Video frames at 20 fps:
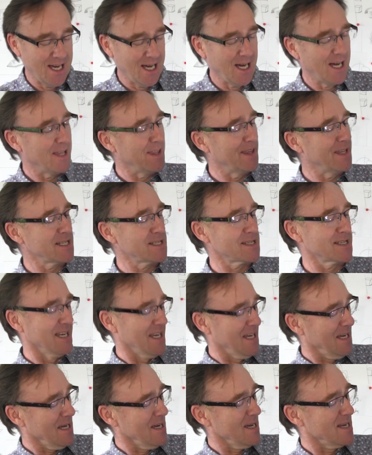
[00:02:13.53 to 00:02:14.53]
Uh, this
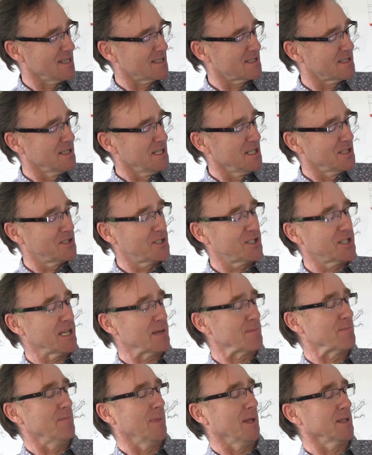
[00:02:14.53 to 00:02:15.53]
is
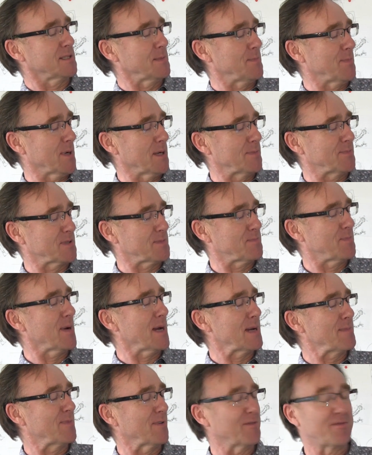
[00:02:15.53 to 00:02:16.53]
cheap multi-purpose
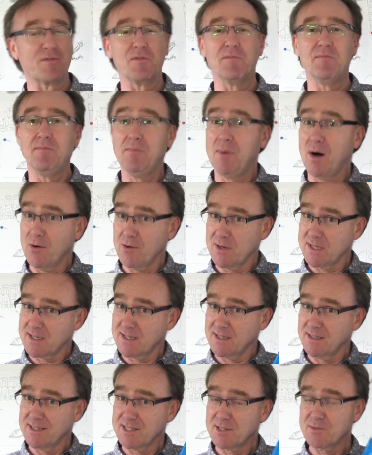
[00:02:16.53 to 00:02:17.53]
paper from
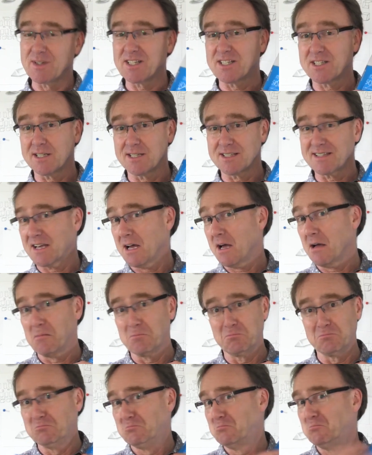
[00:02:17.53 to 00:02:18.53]
Morrison's, which is a